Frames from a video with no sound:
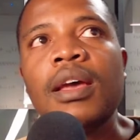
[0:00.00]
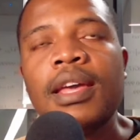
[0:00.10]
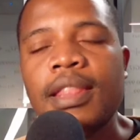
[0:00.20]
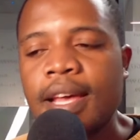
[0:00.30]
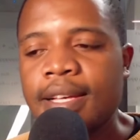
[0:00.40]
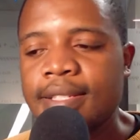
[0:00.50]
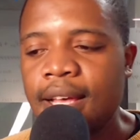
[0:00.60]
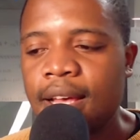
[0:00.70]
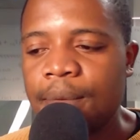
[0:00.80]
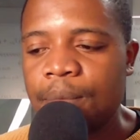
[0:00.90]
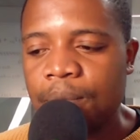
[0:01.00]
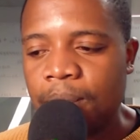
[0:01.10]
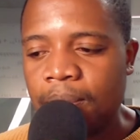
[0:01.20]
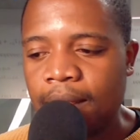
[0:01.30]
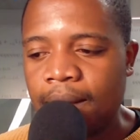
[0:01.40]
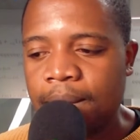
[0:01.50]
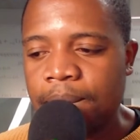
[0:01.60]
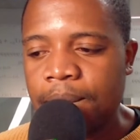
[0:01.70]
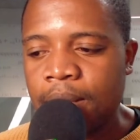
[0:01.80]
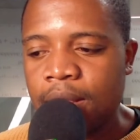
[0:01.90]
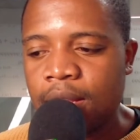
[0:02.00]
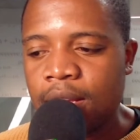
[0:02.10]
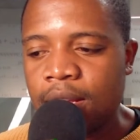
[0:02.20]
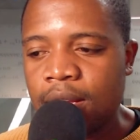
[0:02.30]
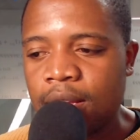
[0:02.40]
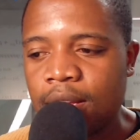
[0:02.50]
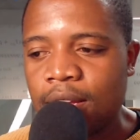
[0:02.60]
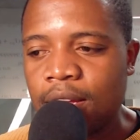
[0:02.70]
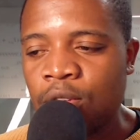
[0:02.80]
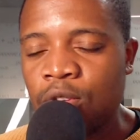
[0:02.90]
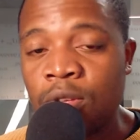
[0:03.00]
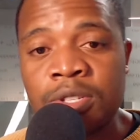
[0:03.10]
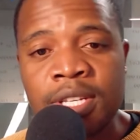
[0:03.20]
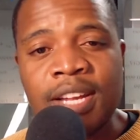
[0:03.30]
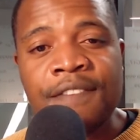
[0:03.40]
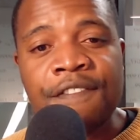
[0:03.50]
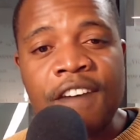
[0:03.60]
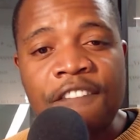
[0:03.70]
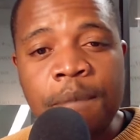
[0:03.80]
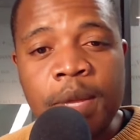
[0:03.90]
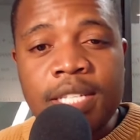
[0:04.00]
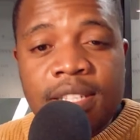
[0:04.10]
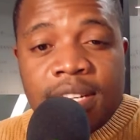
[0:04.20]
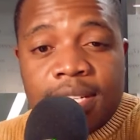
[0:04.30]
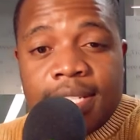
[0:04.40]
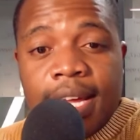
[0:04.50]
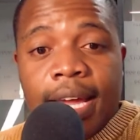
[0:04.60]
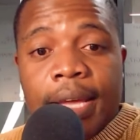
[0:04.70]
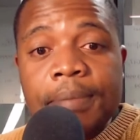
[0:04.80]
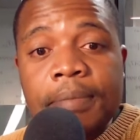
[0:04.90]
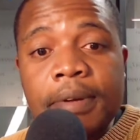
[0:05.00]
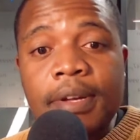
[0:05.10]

in the exam, you see that 5 minutes reading time?